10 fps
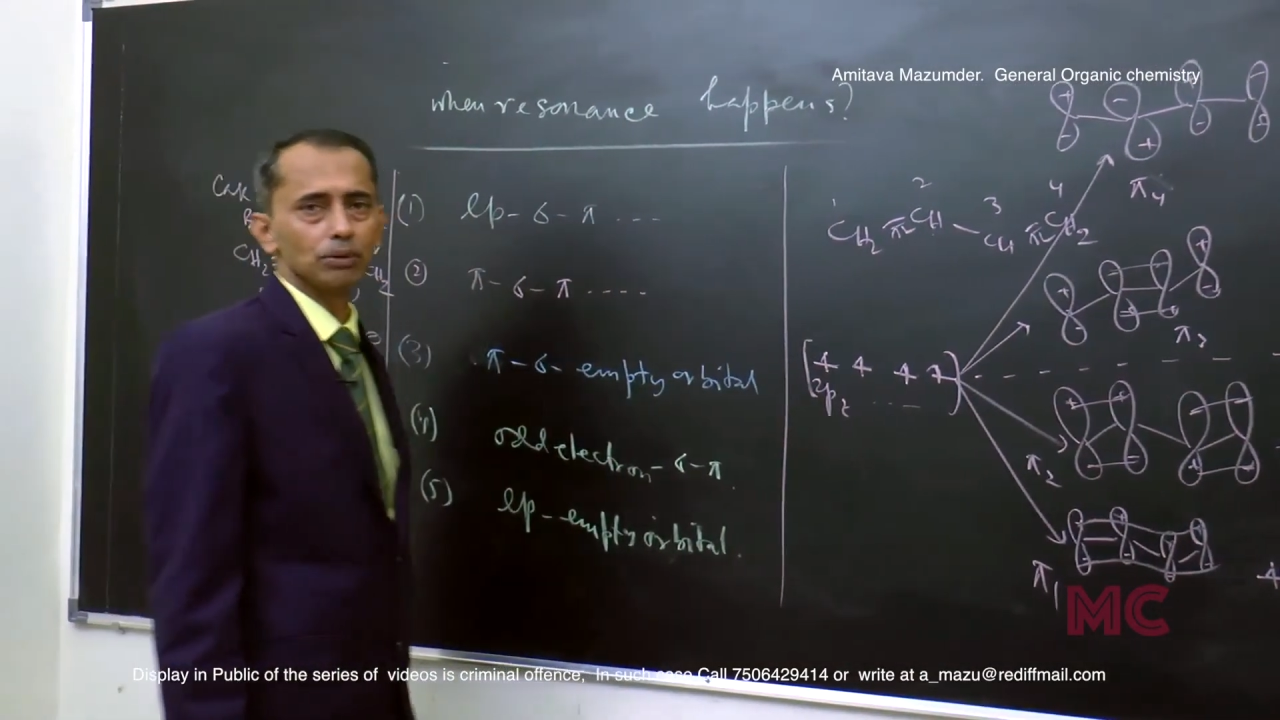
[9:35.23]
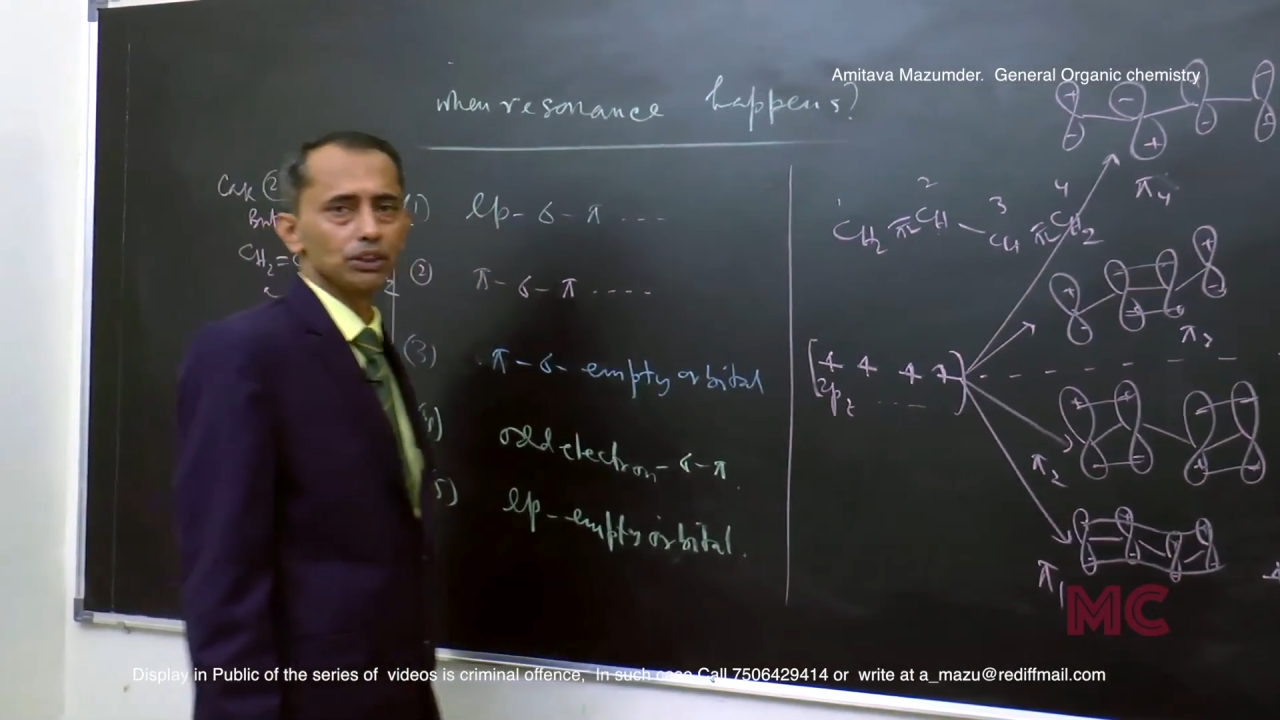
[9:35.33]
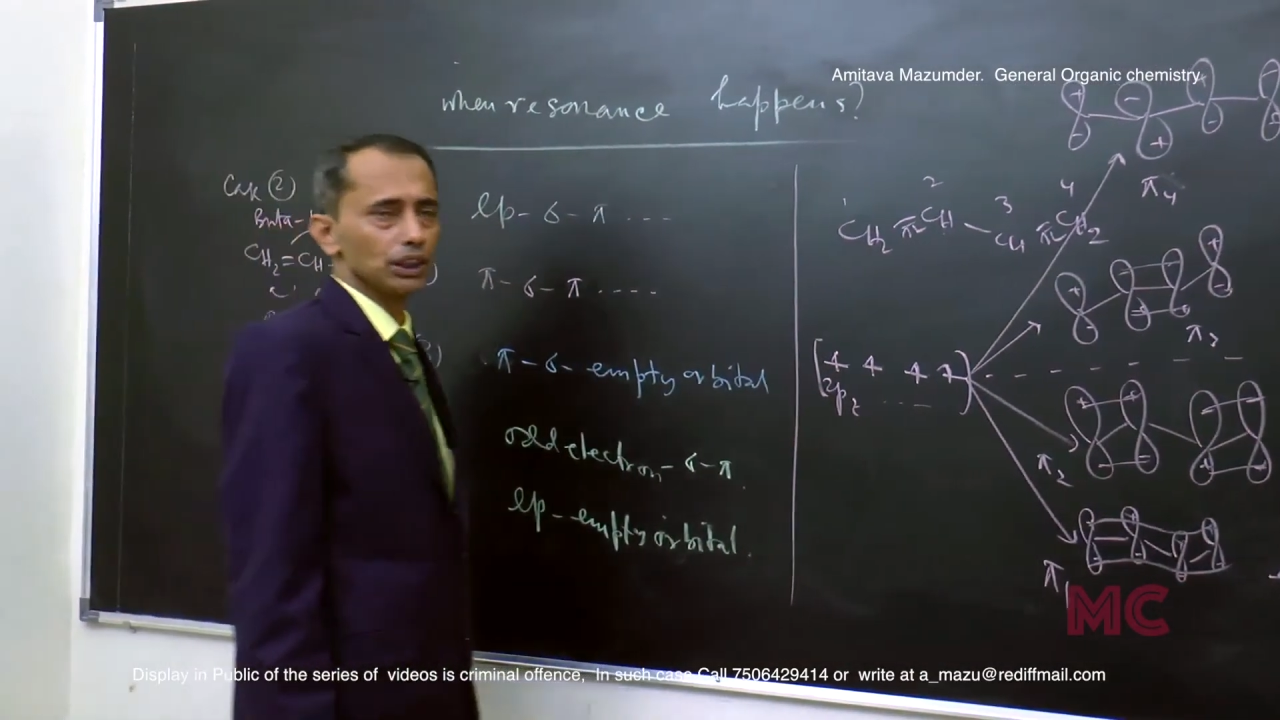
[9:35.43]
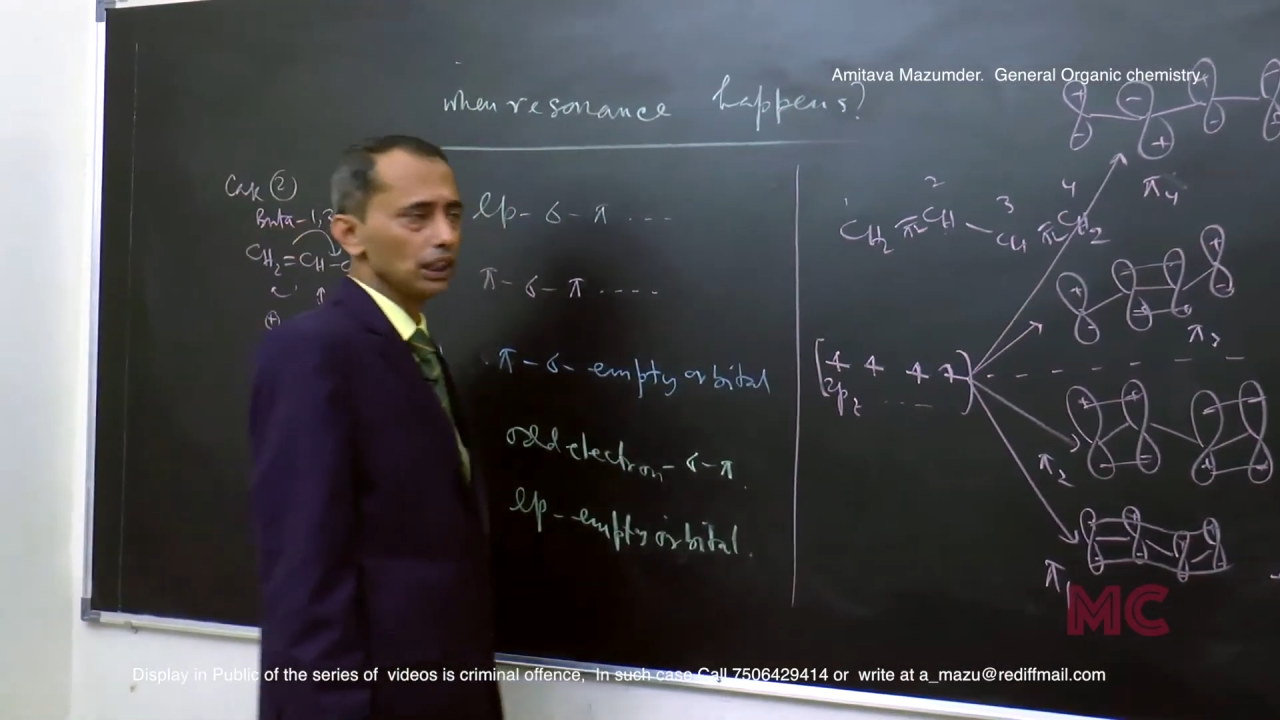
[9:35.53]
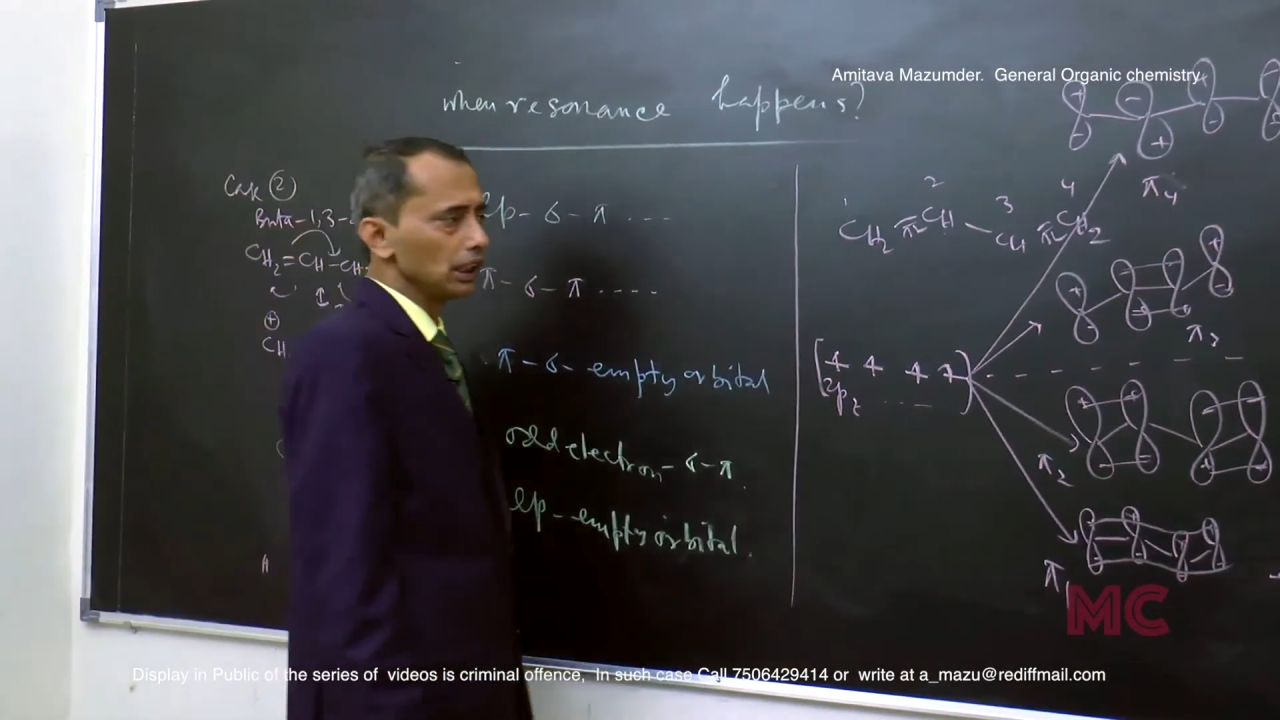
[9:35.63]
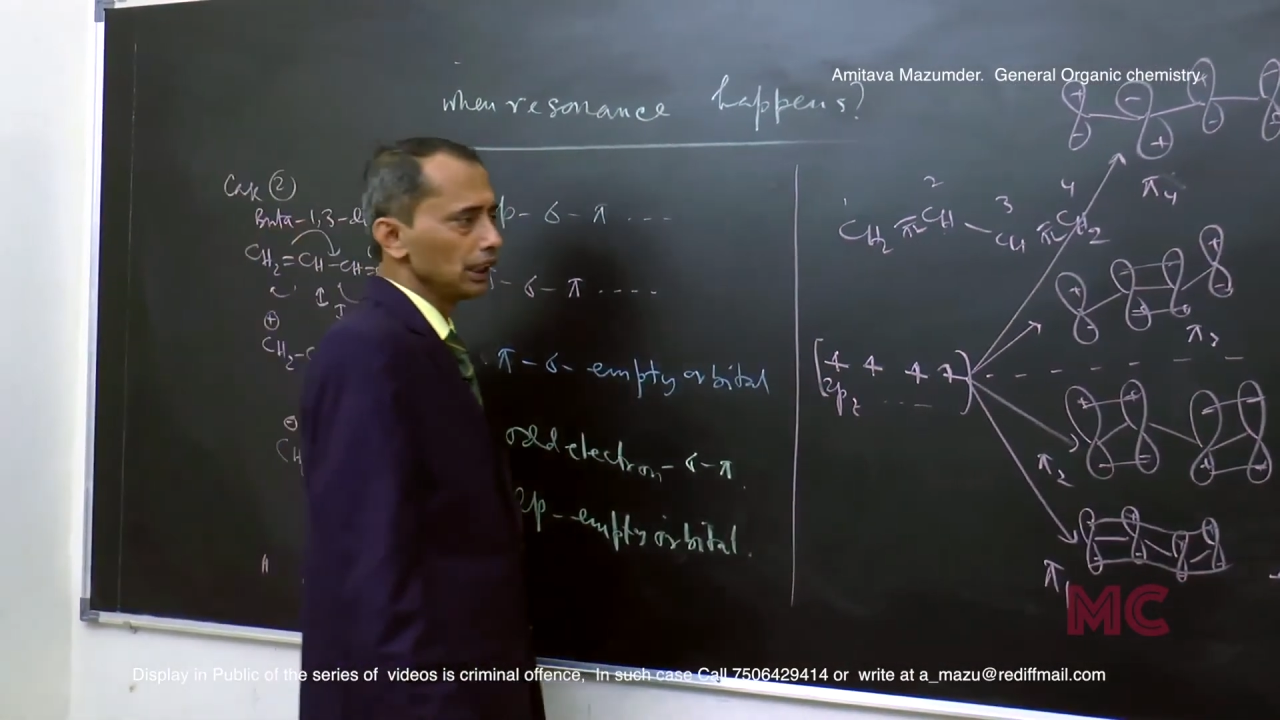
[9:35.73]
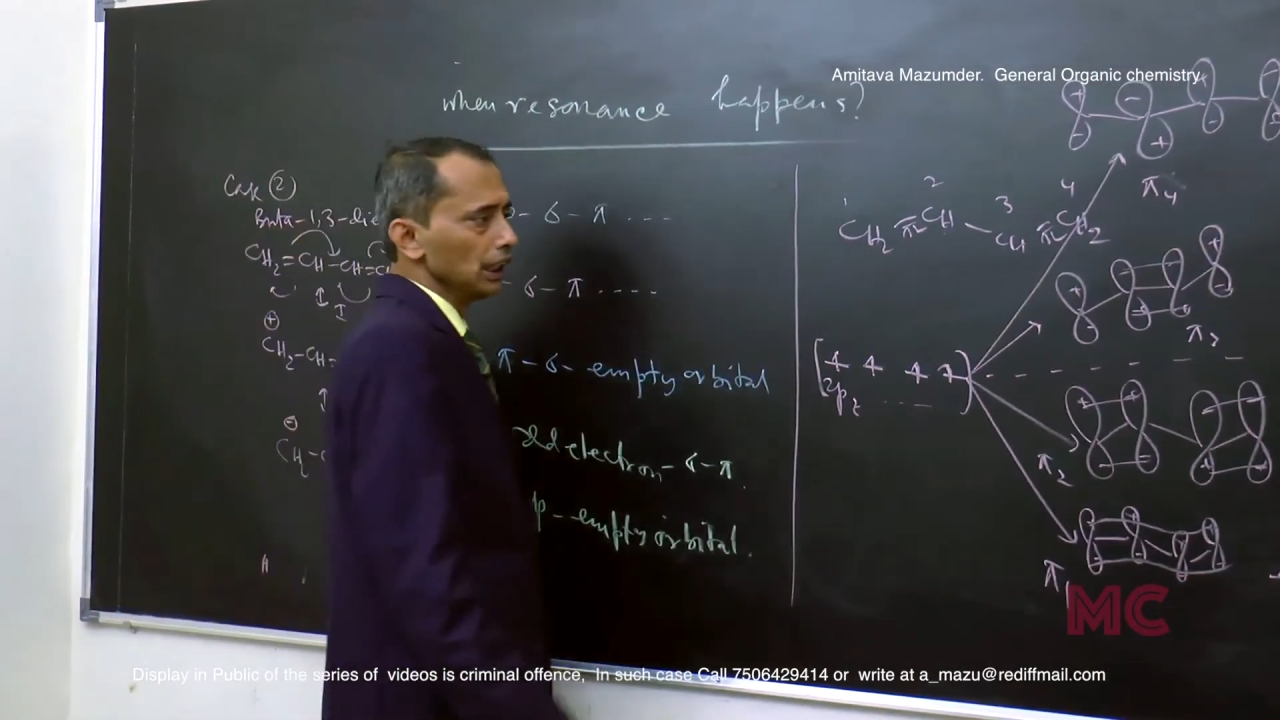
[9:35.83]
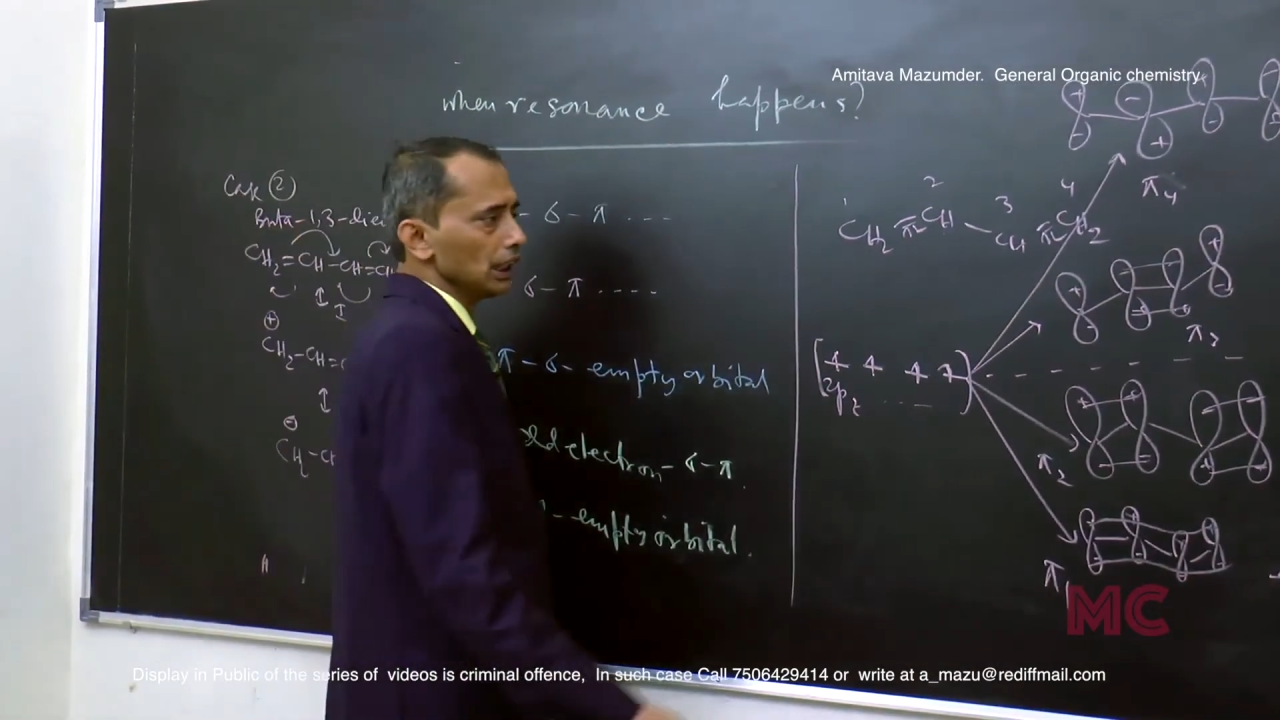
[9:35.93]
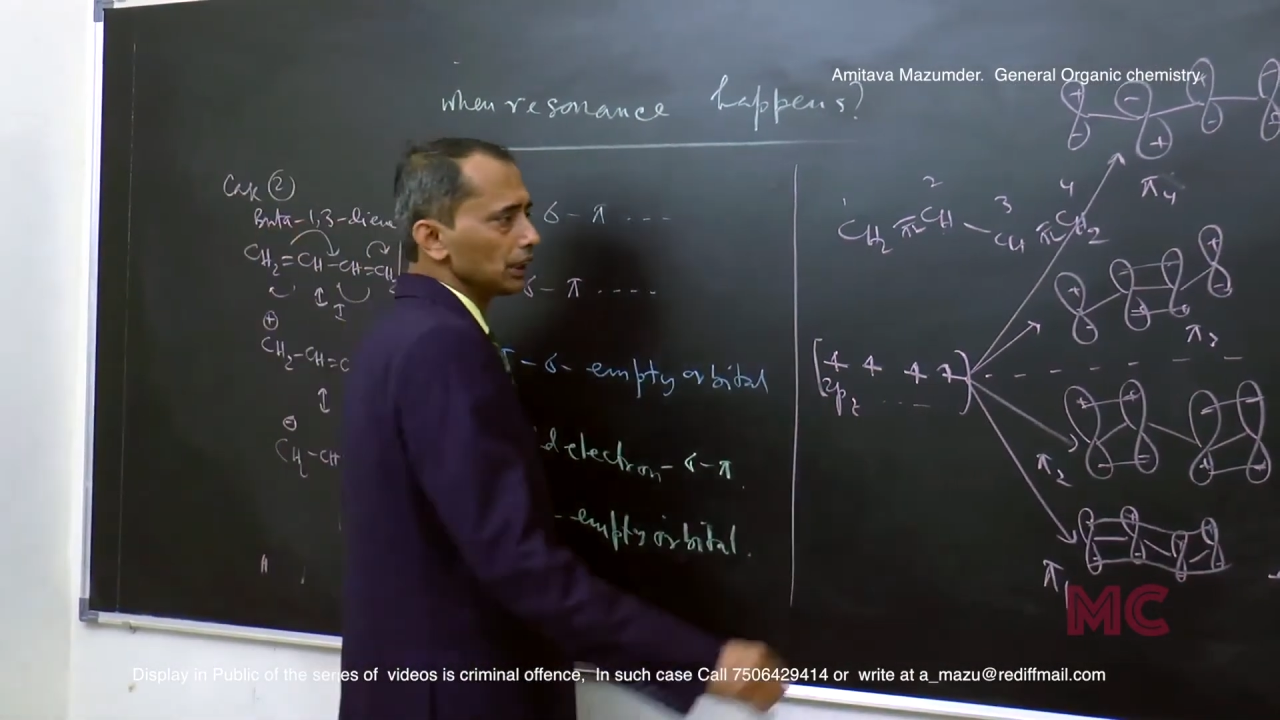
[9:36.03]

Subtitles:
basically